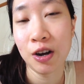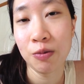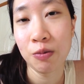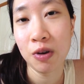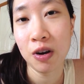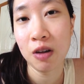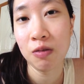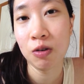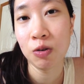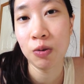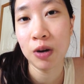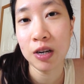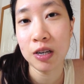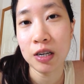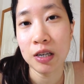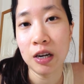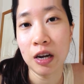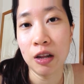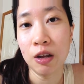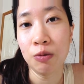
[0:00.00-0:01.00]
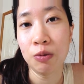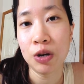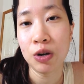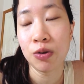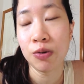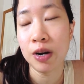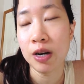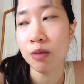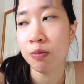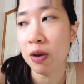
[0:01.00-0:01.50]
Whenever we're together, we
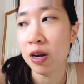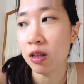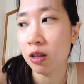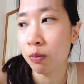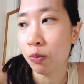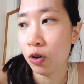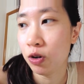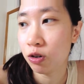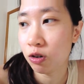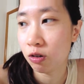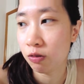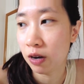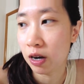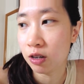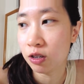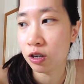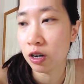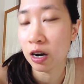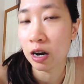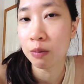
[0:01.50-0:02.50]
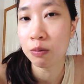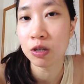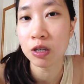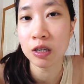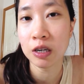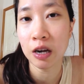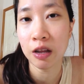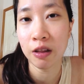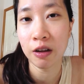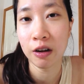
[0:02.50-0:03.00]
always make the most of our time
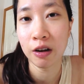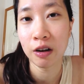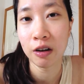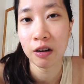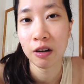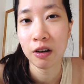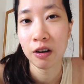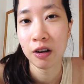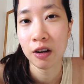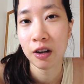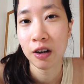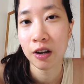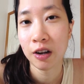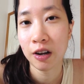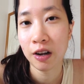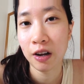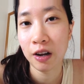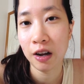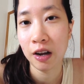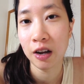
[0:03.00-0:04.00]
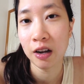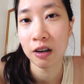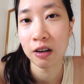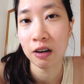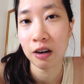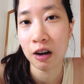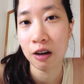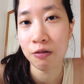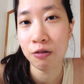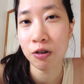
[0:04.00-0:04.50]
together,
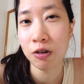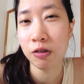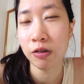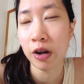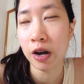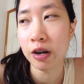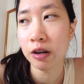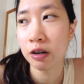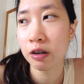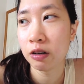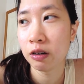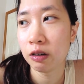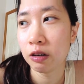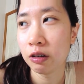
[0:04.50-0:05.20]
and I feel like